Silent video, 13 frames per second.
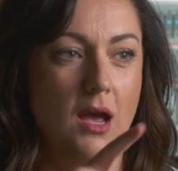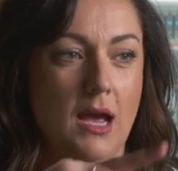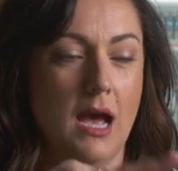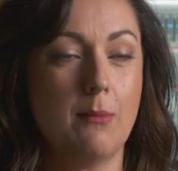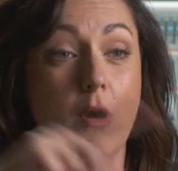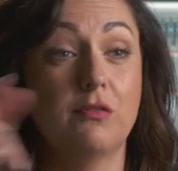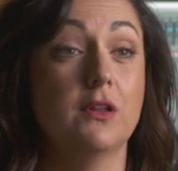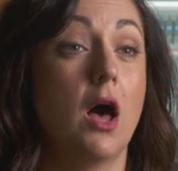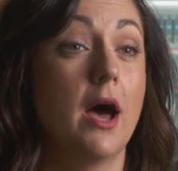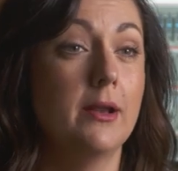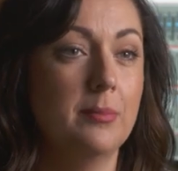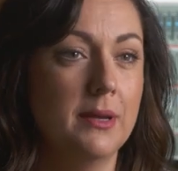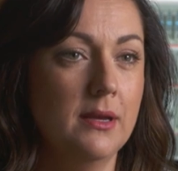come
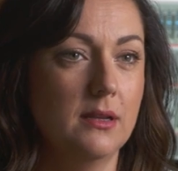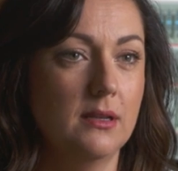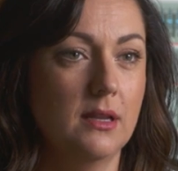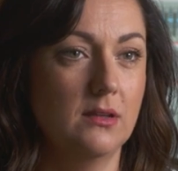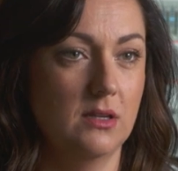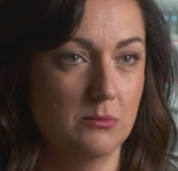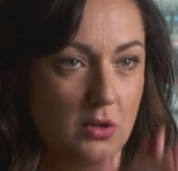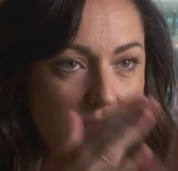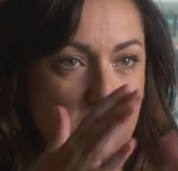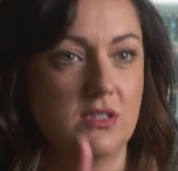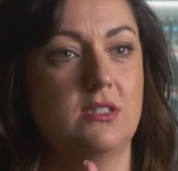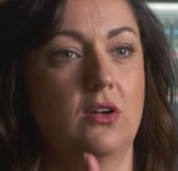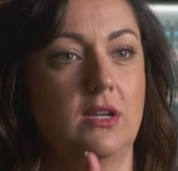offline a bit. I'm not
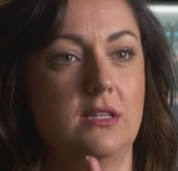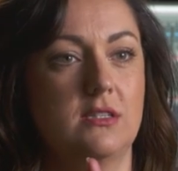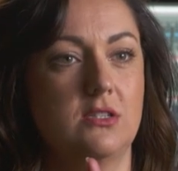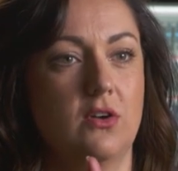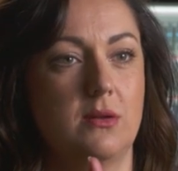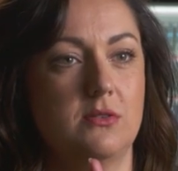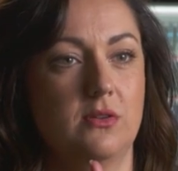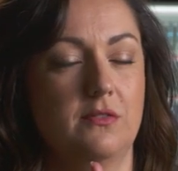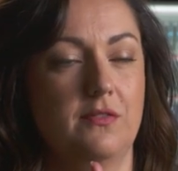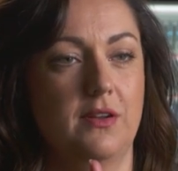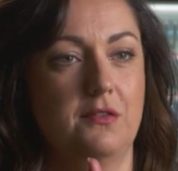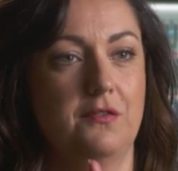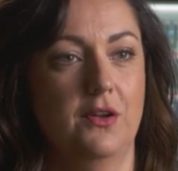just on Instagram doing
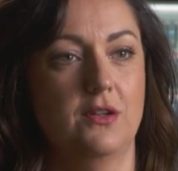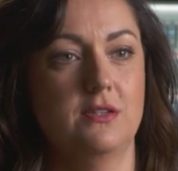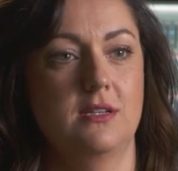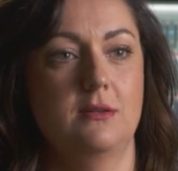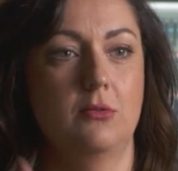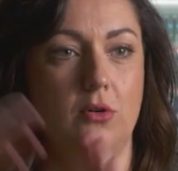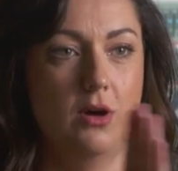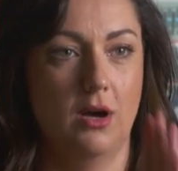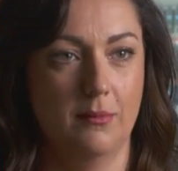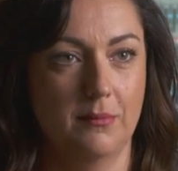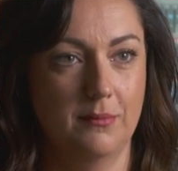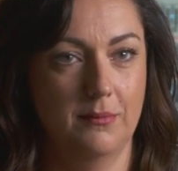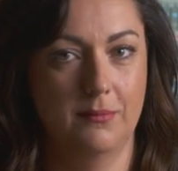funny photos anymore.
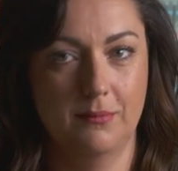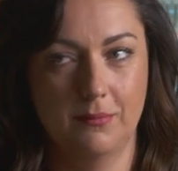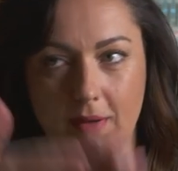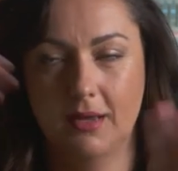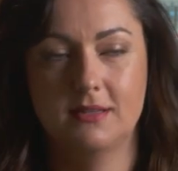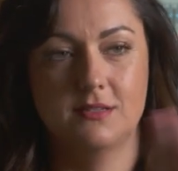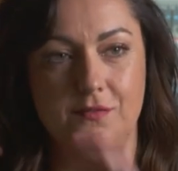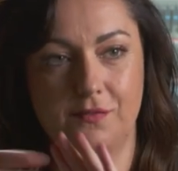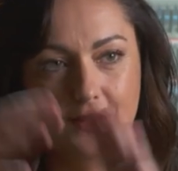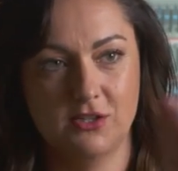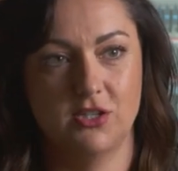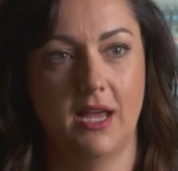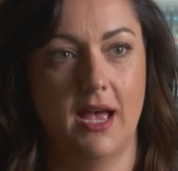I'm it's
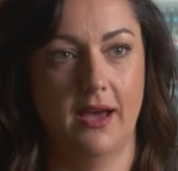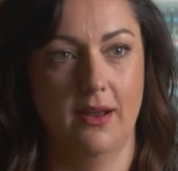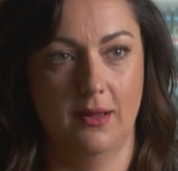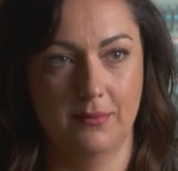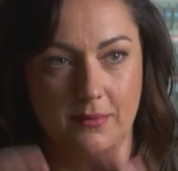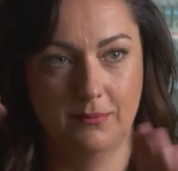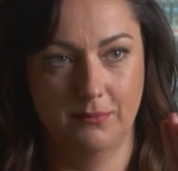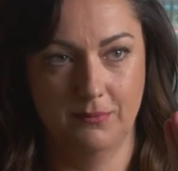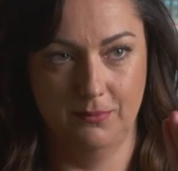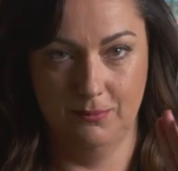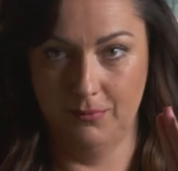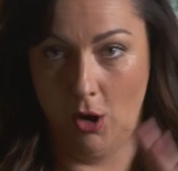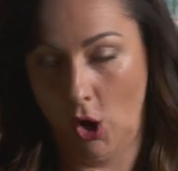fleshing out. I've,
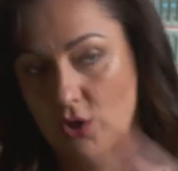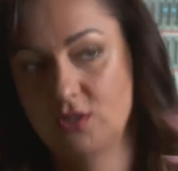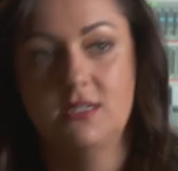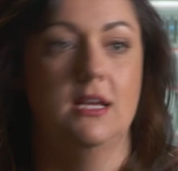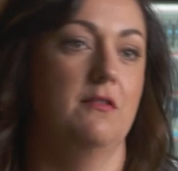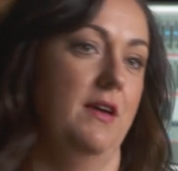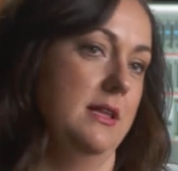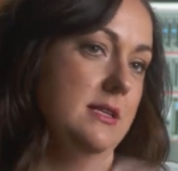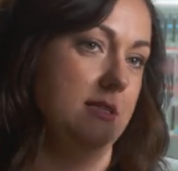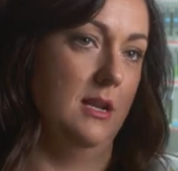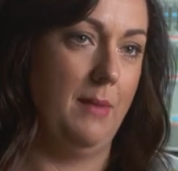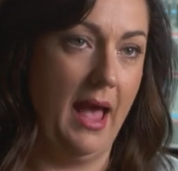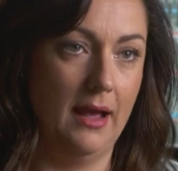hosting events
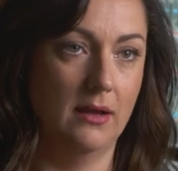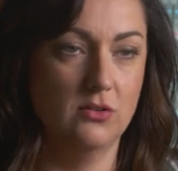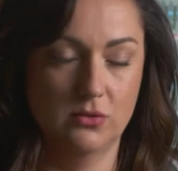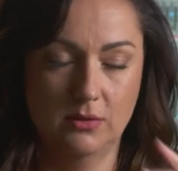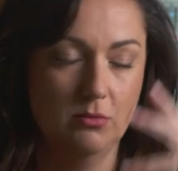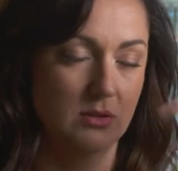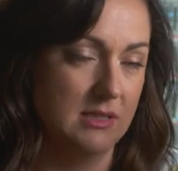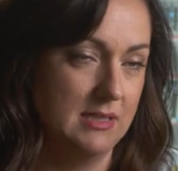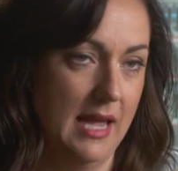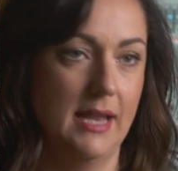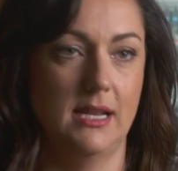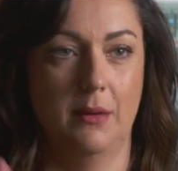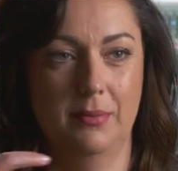and I'm at doing more
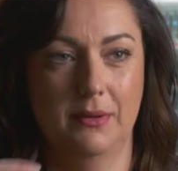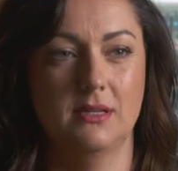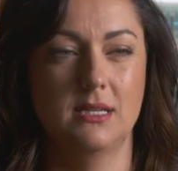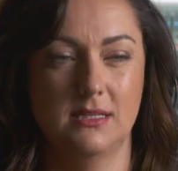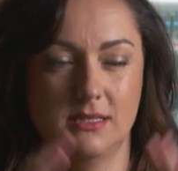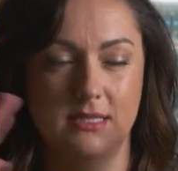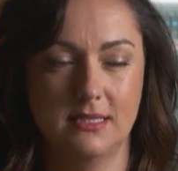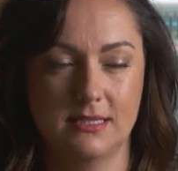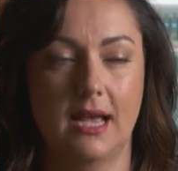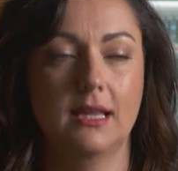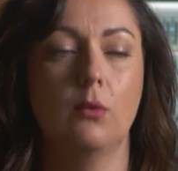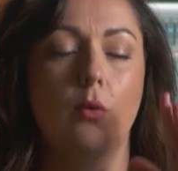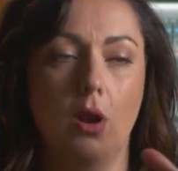stand up. It's
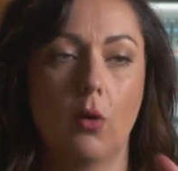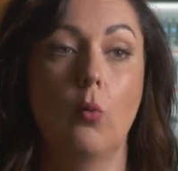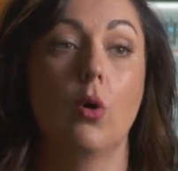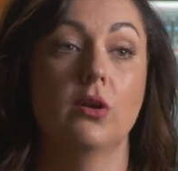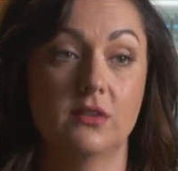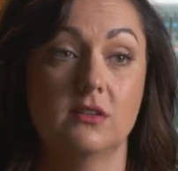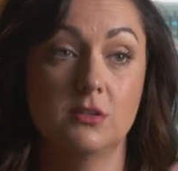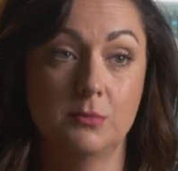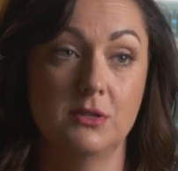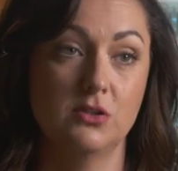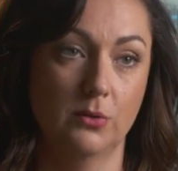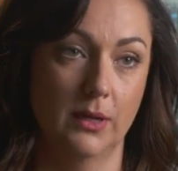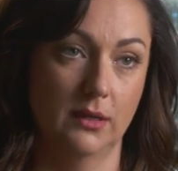exactly what I wanted to be
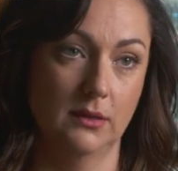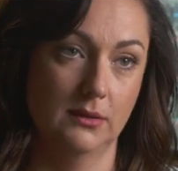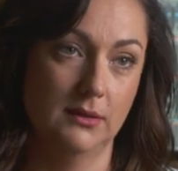doing.